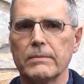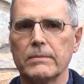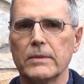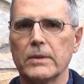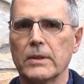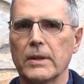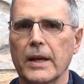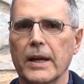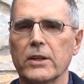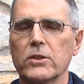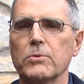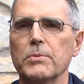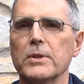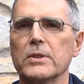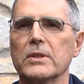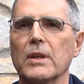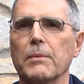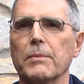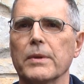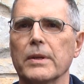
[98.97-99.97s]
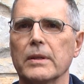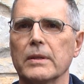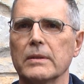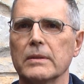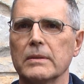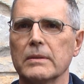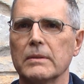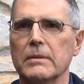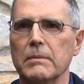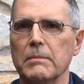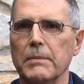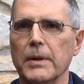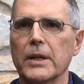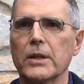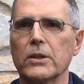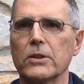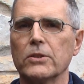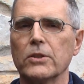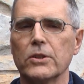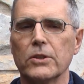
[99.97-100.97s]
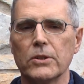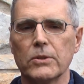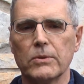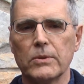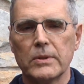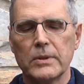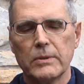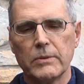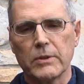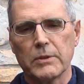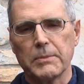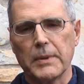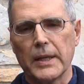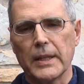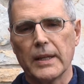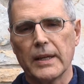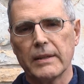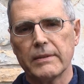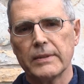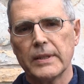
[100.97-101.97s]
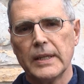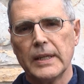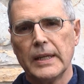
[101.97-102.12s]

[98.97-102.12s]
There has to be something better to do with my life.